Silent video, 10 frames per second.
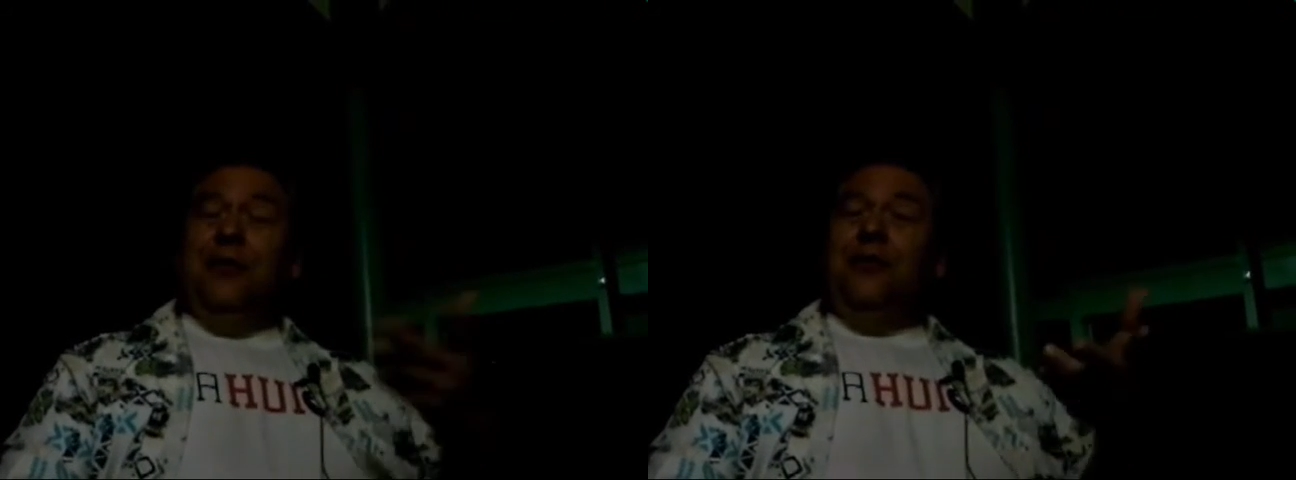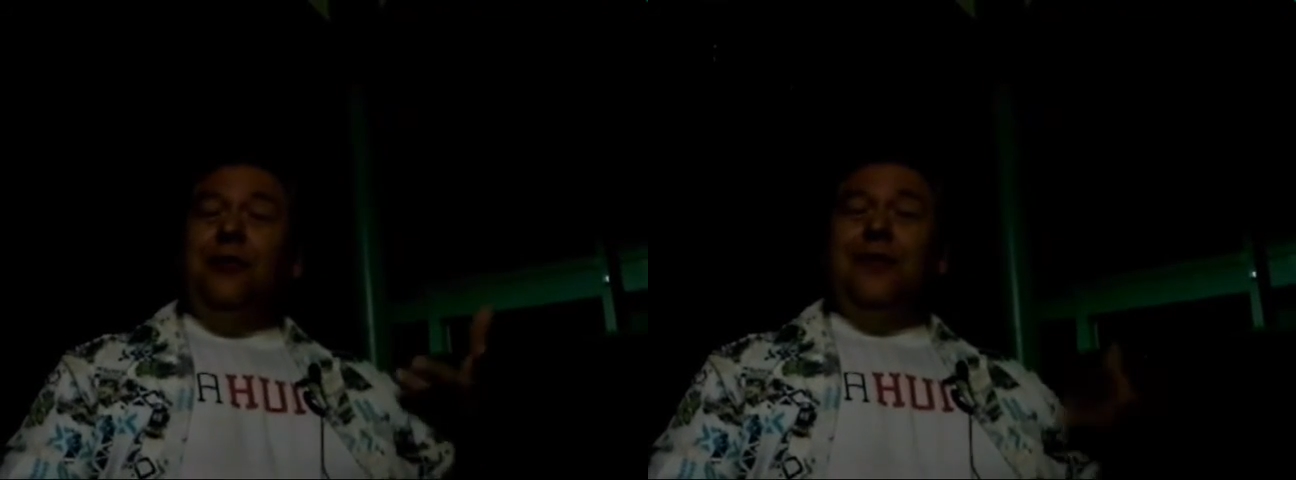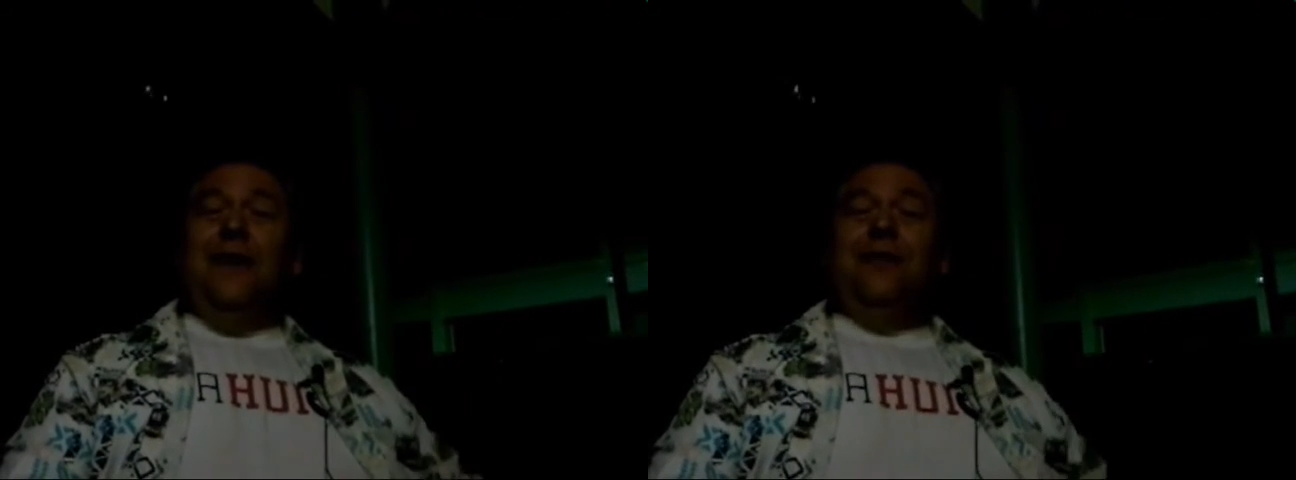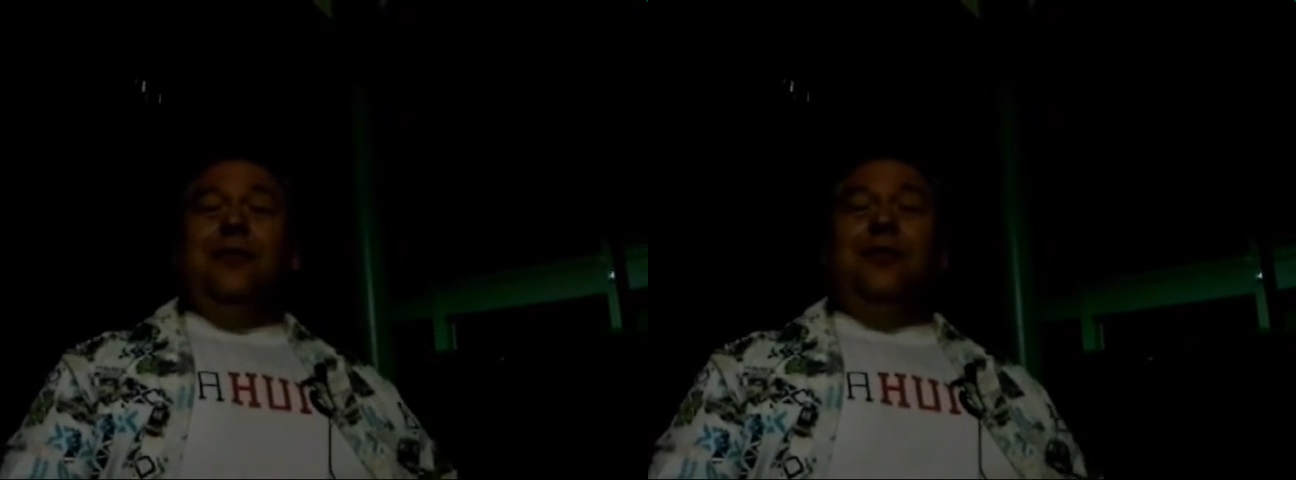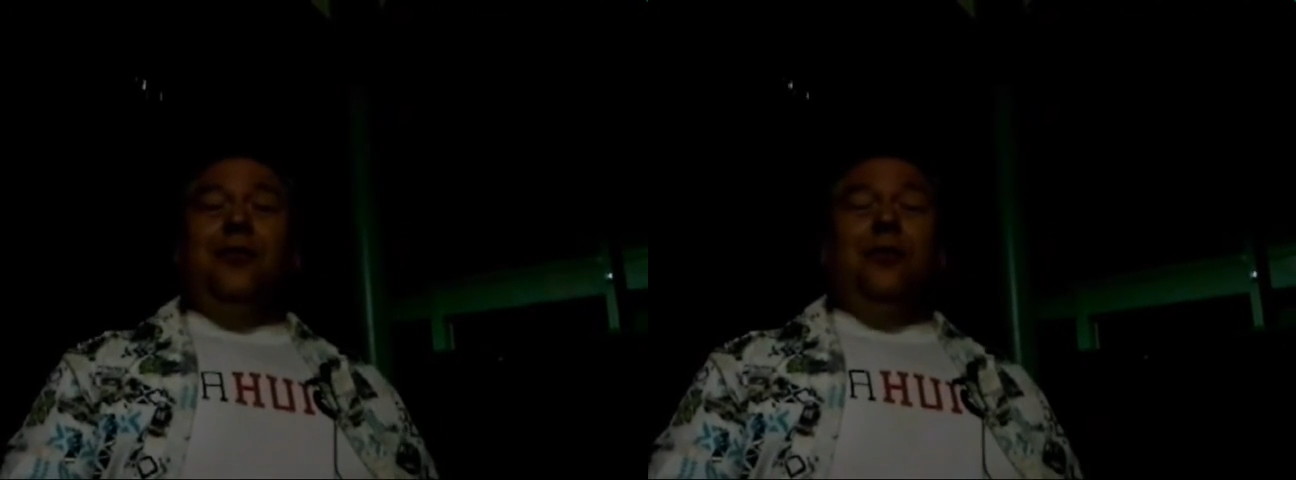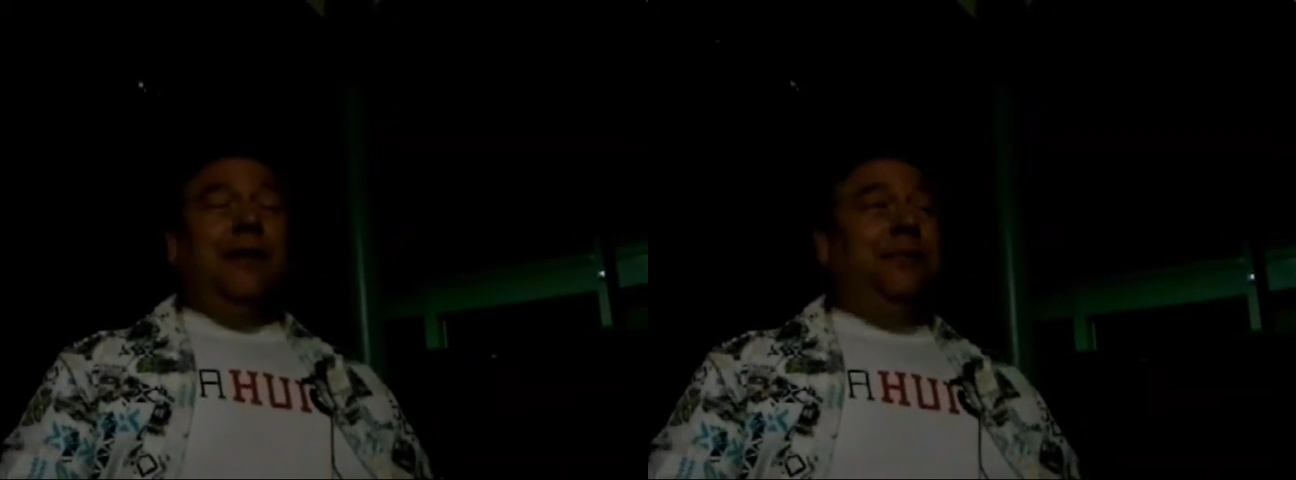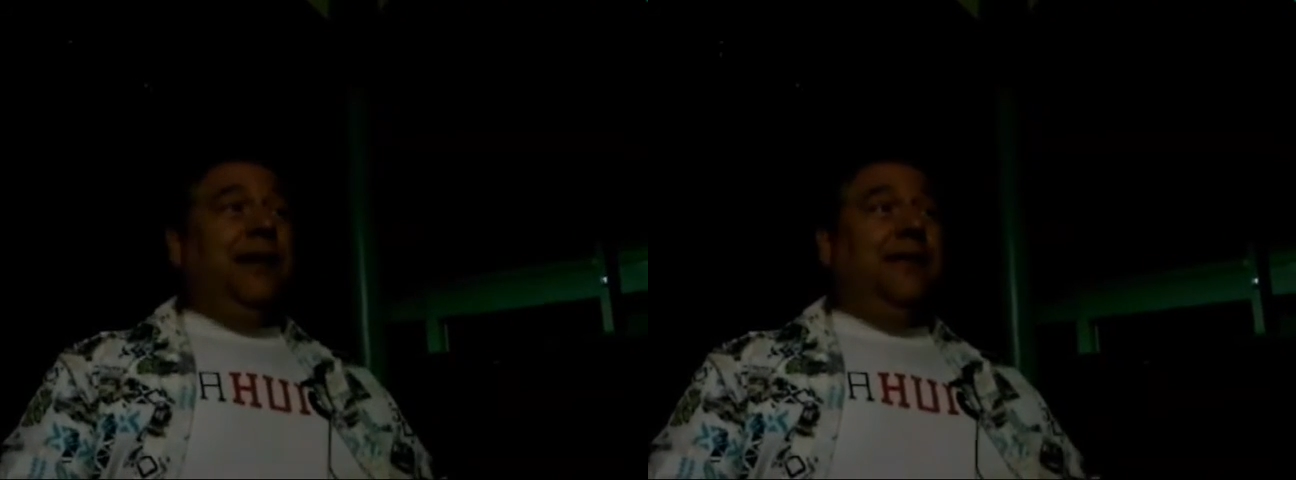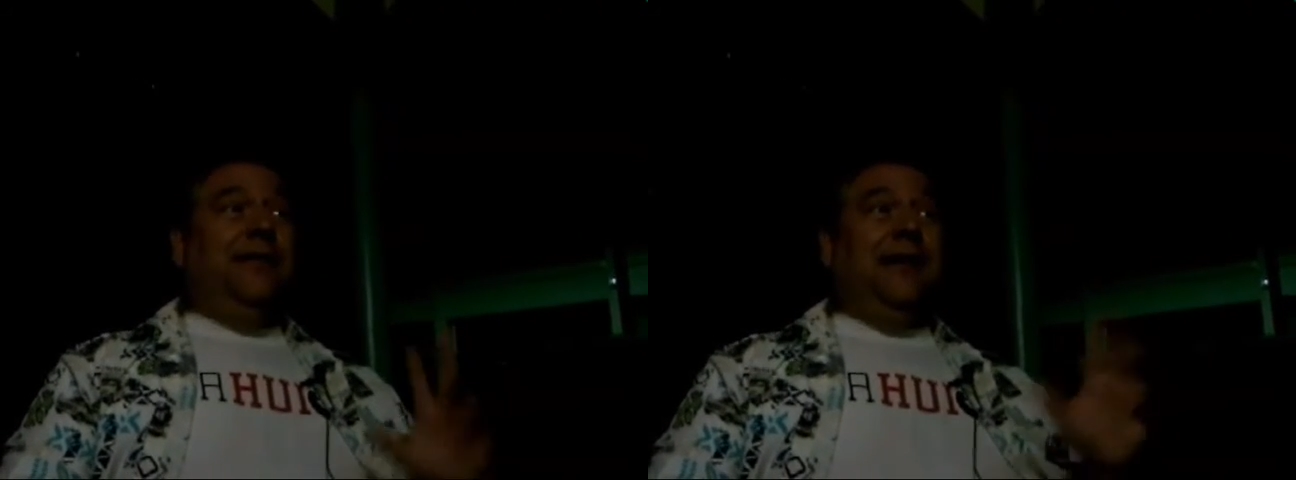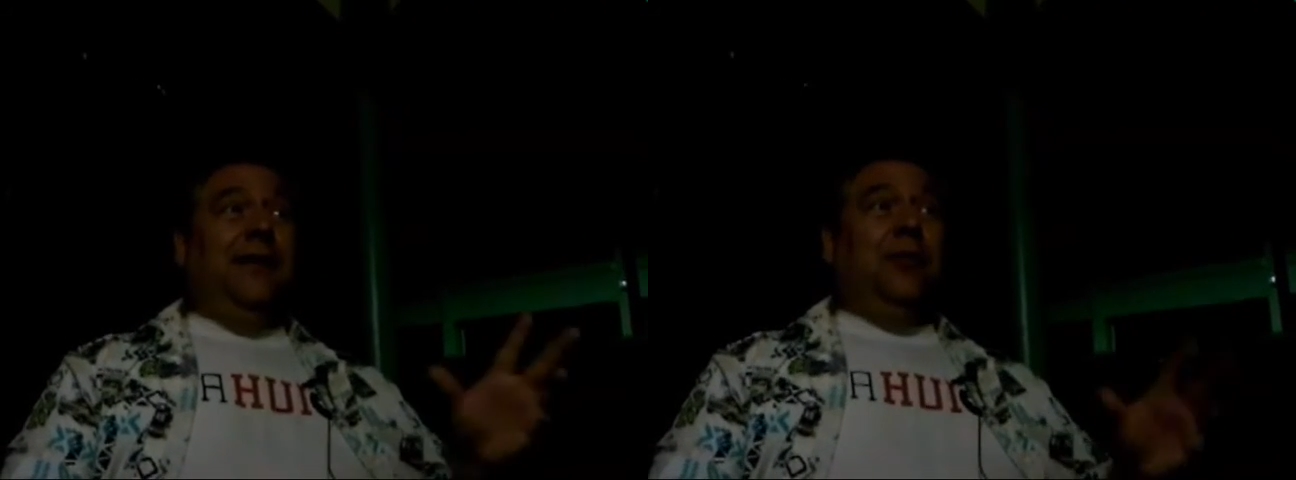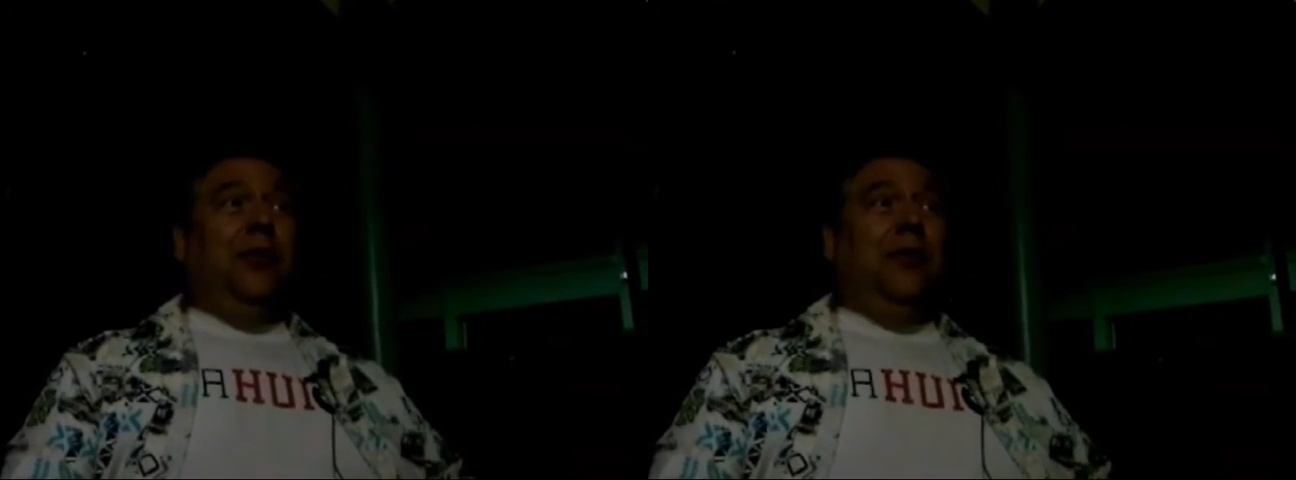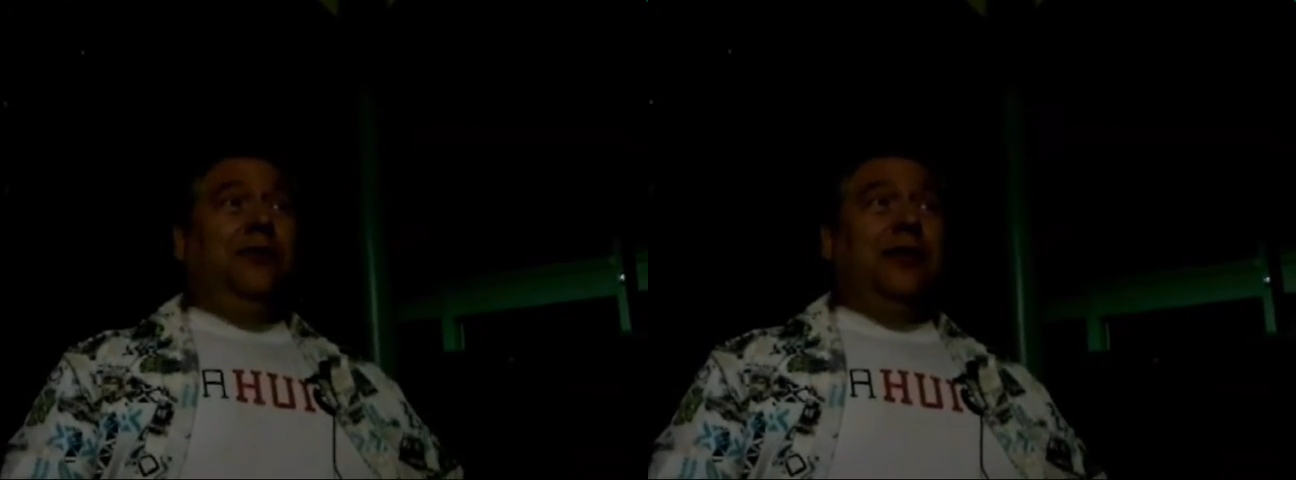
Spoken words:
in 2002, I bet Samuel L.